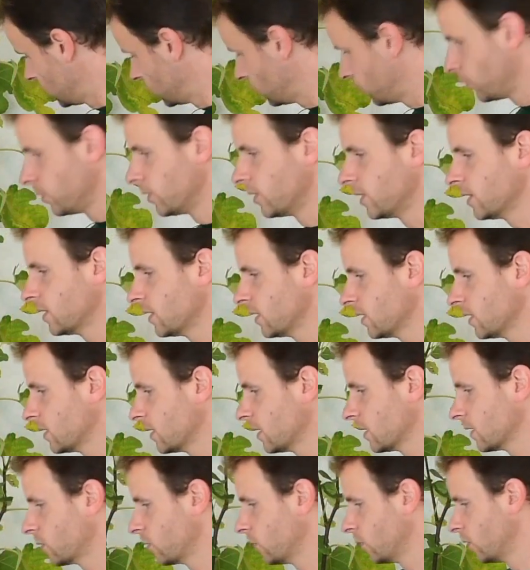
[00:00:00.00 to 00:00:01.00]
washing off the
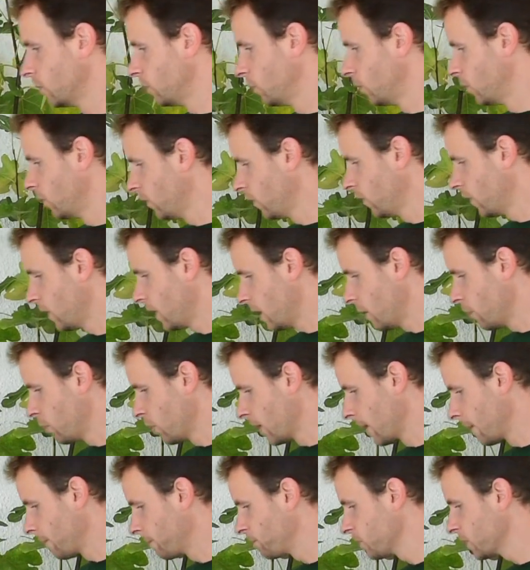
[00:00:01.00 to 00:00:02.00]
charcoal powder.
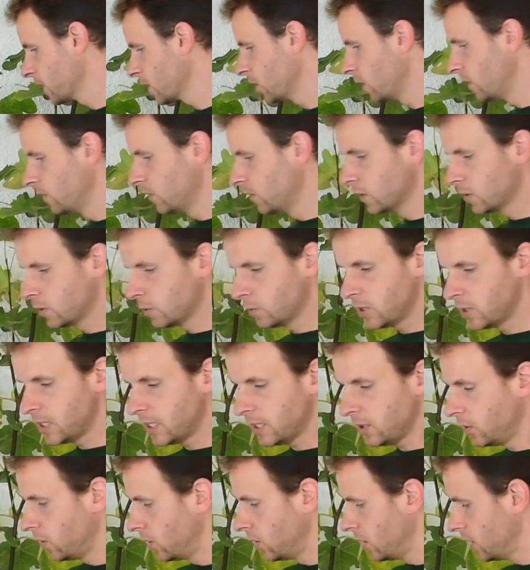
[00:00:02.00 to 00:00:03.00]
Let's talk about
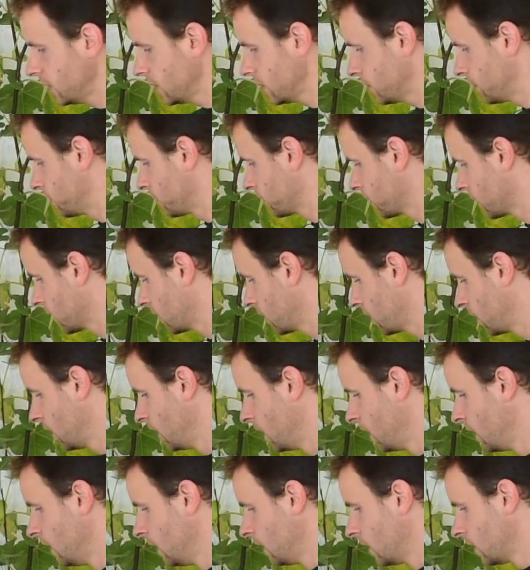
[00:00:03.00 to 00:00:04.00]
cuttings.
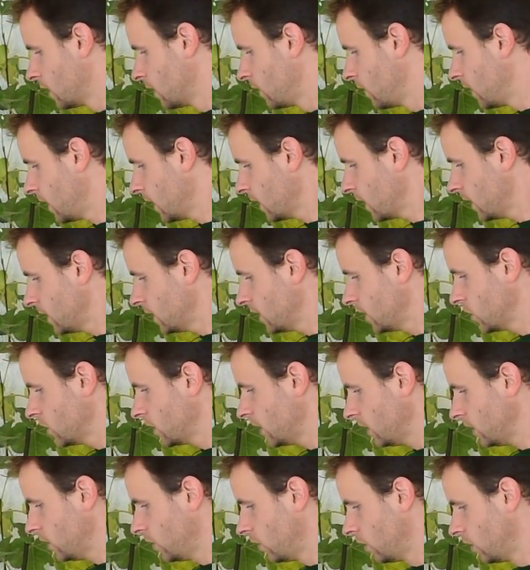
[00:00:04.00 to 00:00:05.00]
The cutting
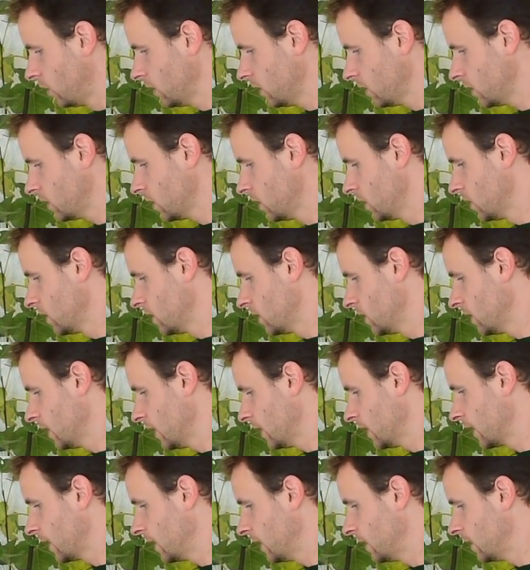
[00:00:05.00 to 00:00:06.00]
variant is actually a
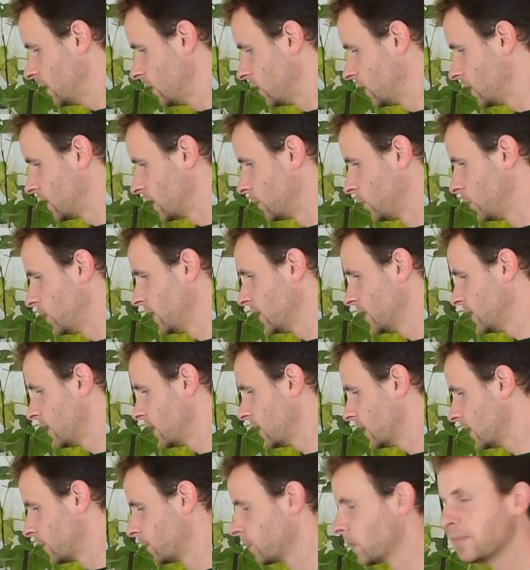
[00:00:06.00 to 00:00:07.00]
relatively simple thing.
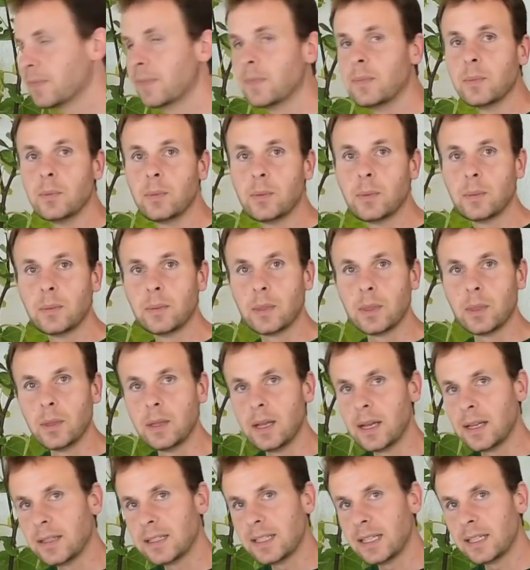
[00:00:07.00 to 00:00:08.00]

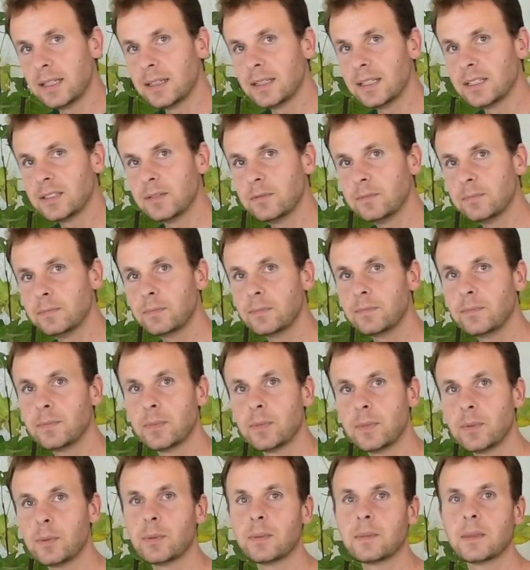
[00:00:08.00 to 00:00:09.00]
Ideally,
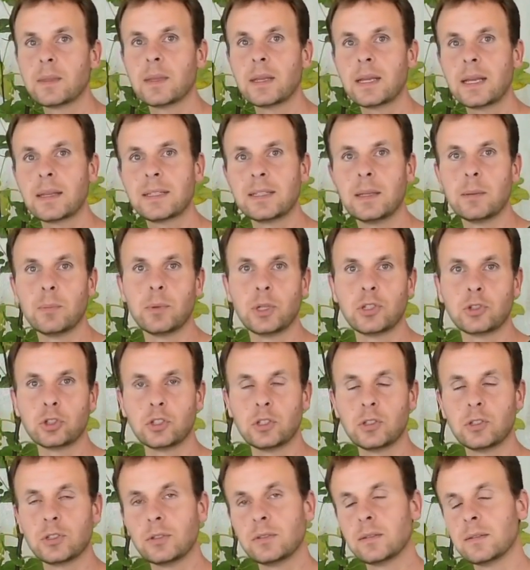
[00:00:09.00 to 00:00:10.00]
as I
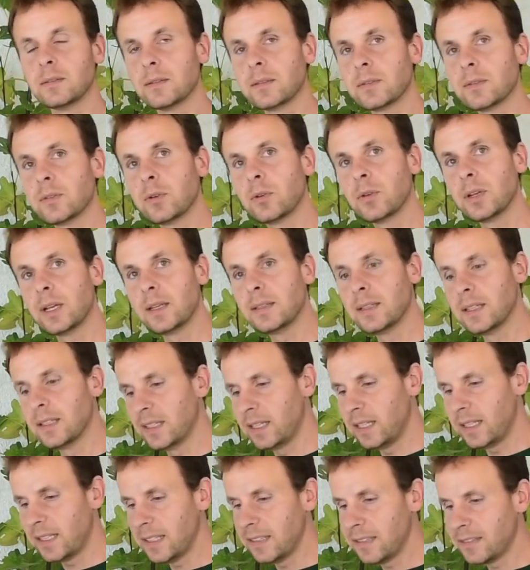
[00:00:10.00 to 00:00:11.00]
mentioned, you cut the
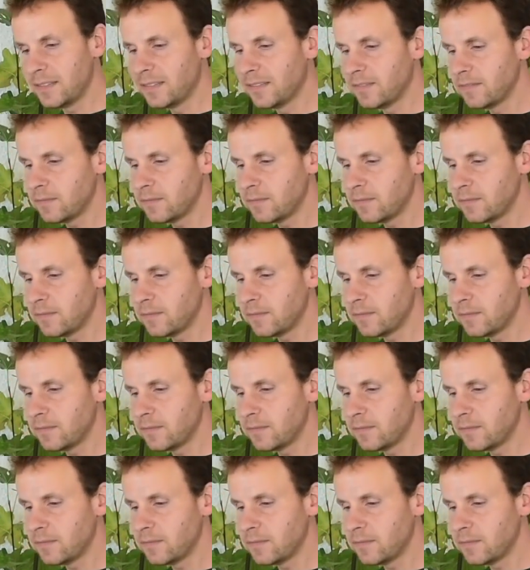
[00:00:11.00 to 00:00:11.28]
cuttings